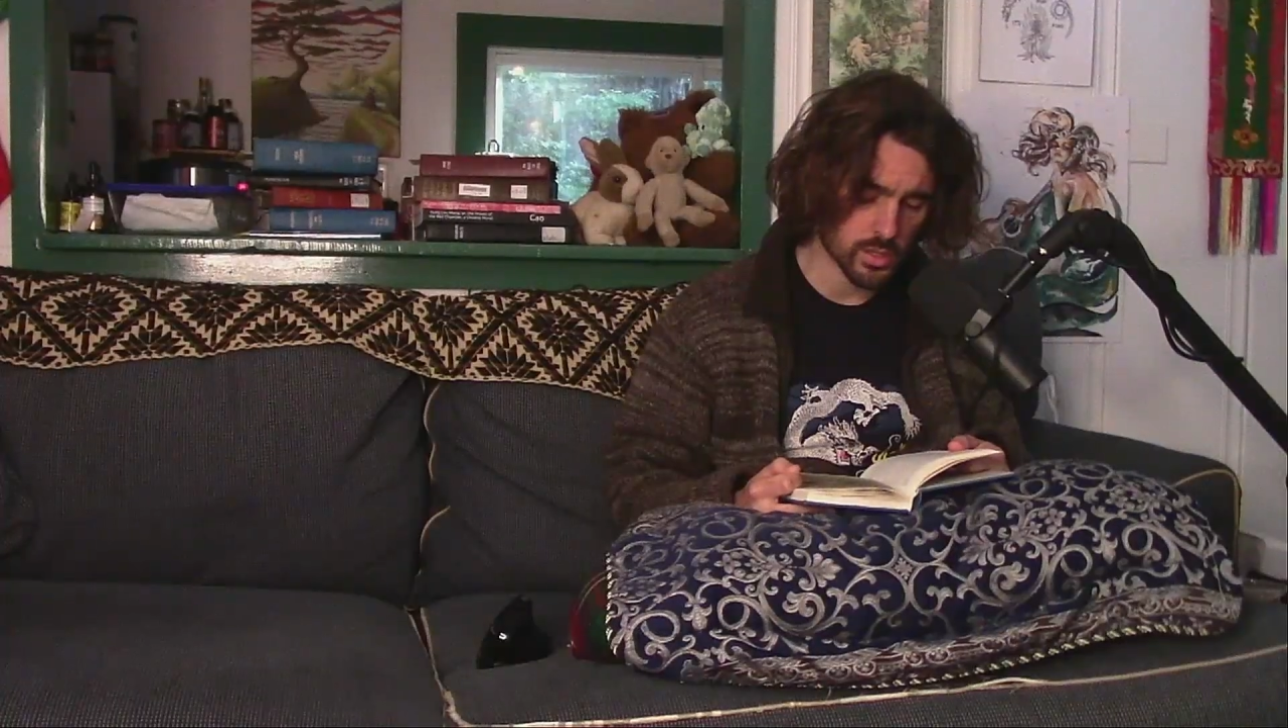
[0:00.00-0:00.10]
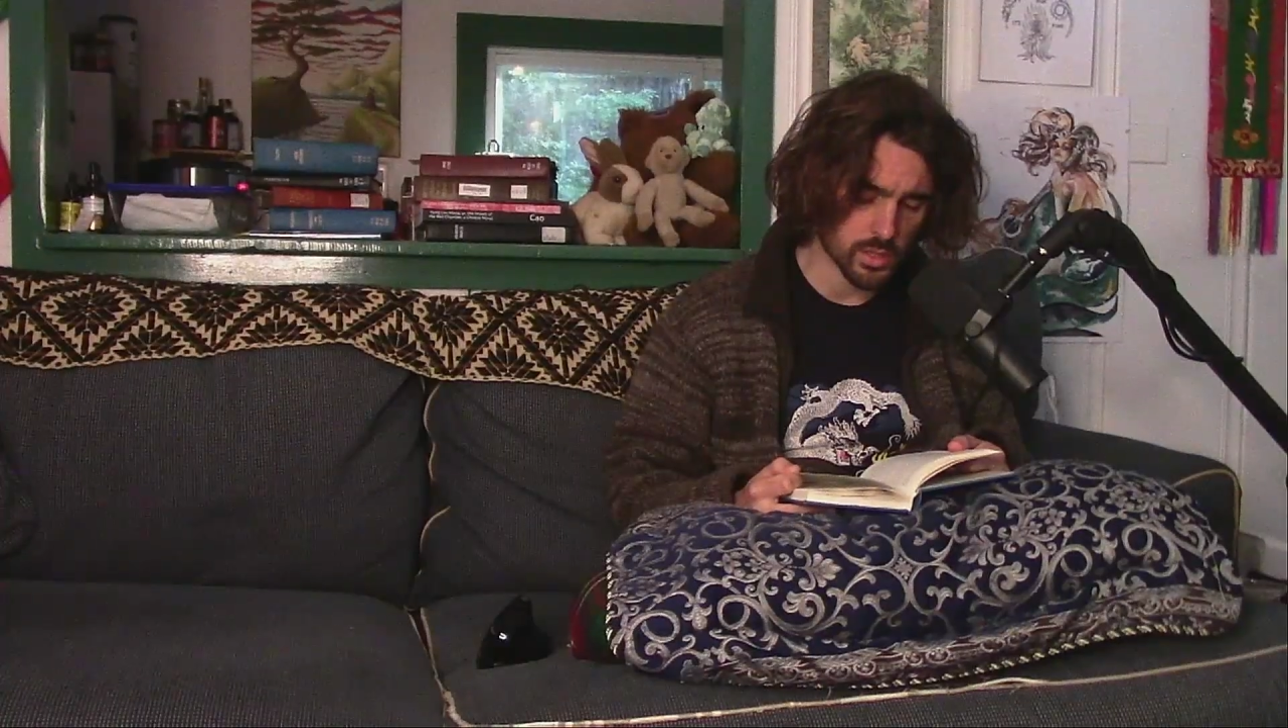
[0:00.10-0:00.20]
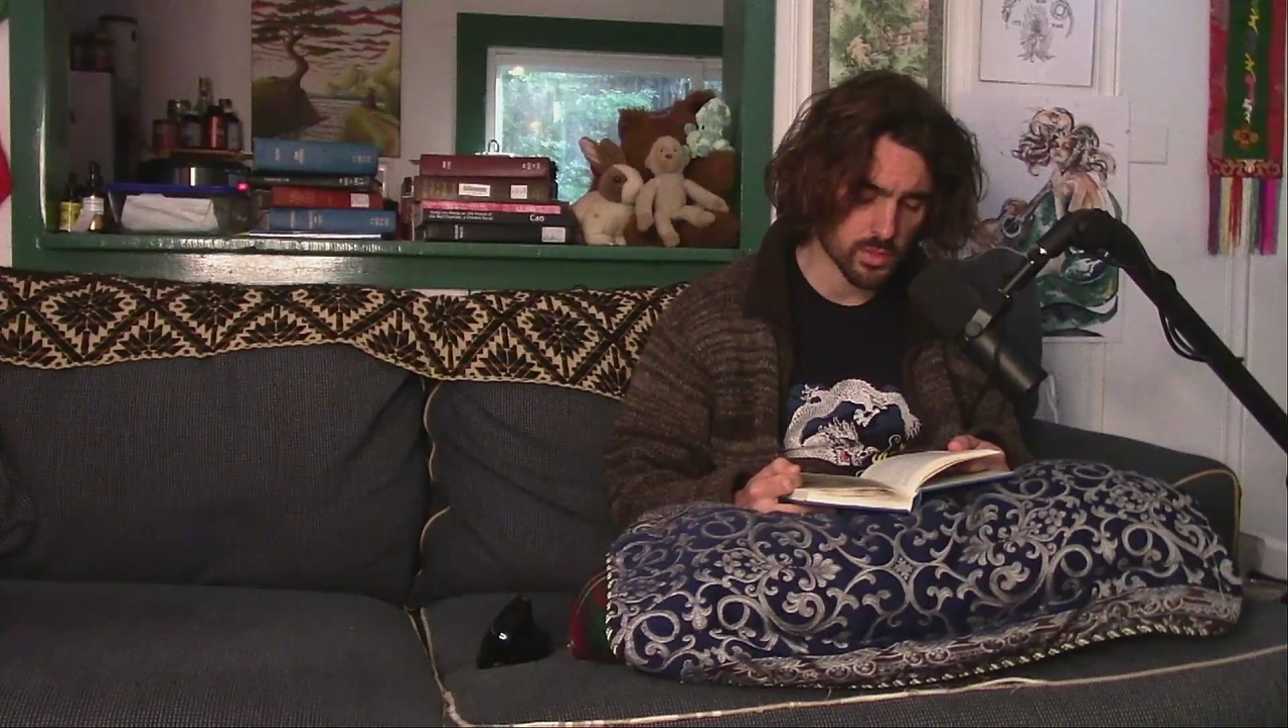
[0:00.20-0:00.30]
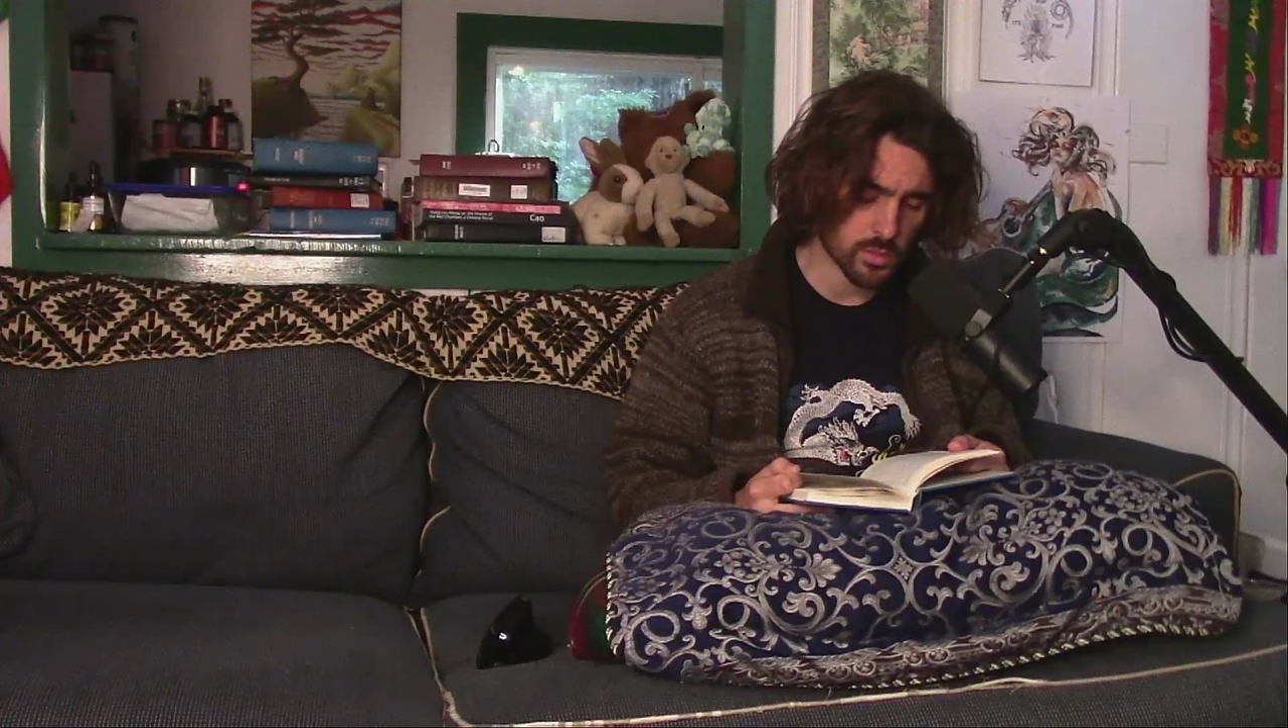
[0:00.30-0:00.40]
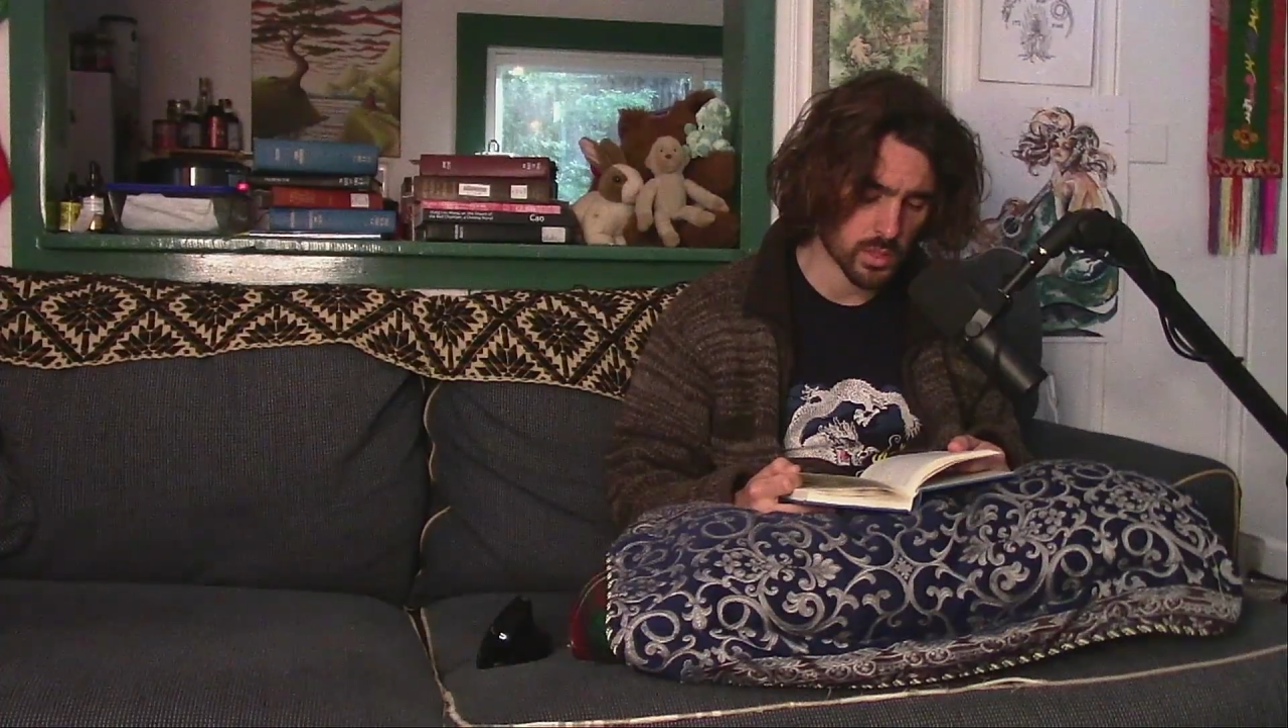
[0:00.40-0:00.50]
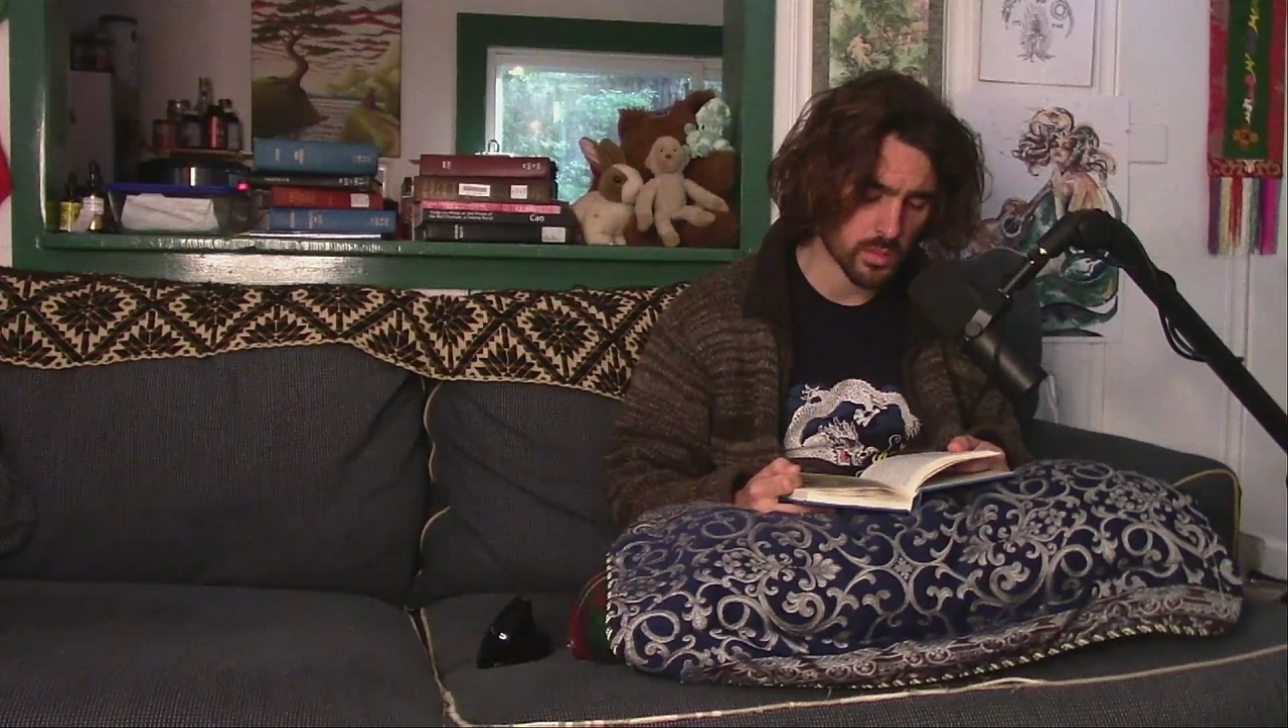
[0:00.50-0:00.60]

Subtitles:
of its being